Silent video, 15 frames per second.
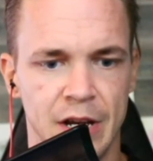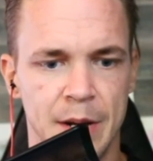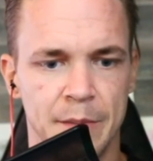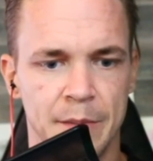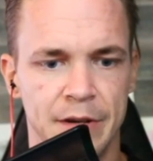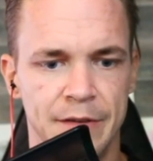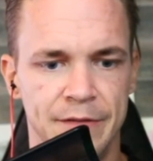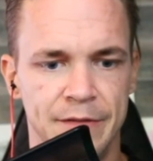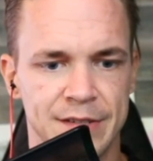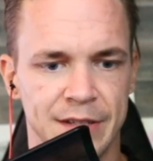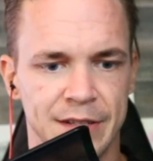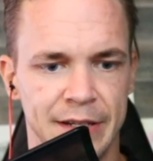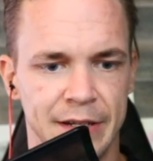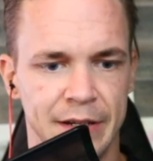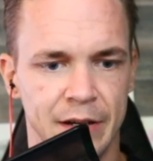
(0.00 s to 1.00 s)

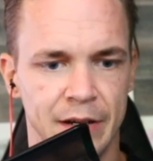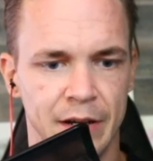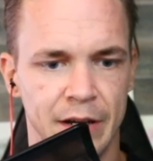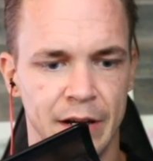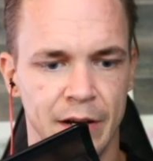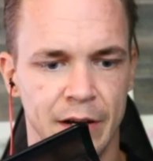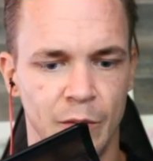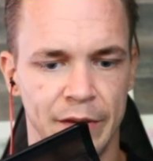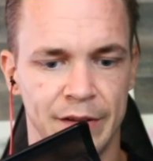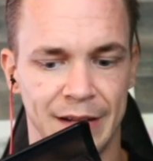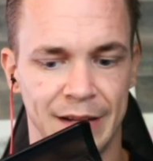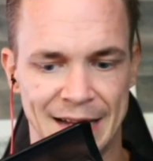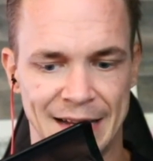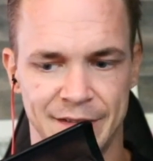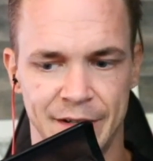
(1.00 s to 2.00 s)
previously with
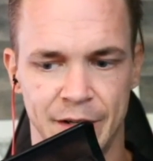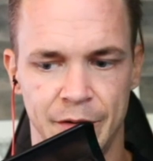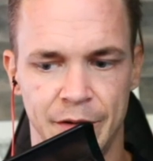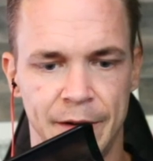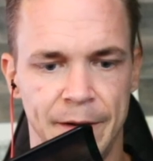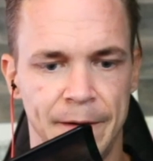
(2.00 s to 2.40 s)
Glassnode.